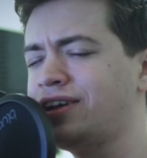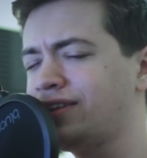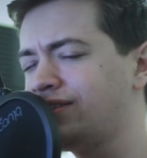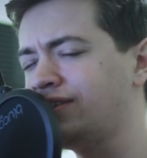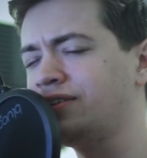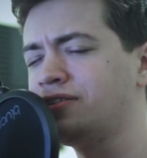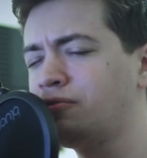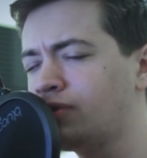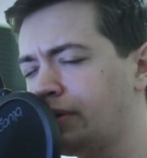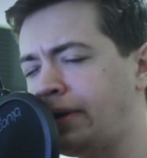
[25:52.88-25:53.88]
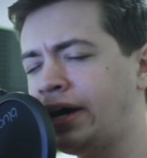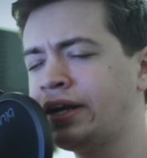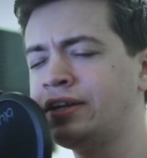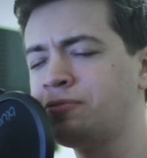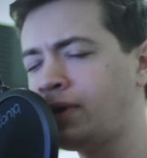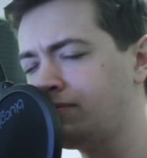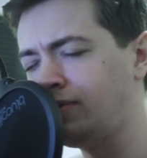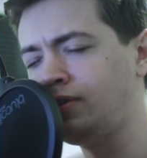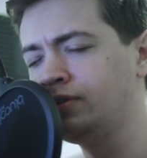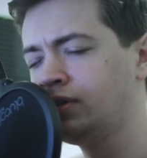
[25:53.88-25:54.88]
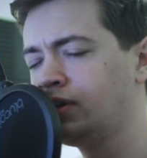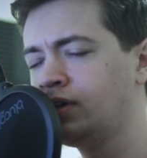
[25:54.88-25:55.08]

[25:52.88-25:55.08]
It's not a thing. Don't worry you know, about it. It's my fault.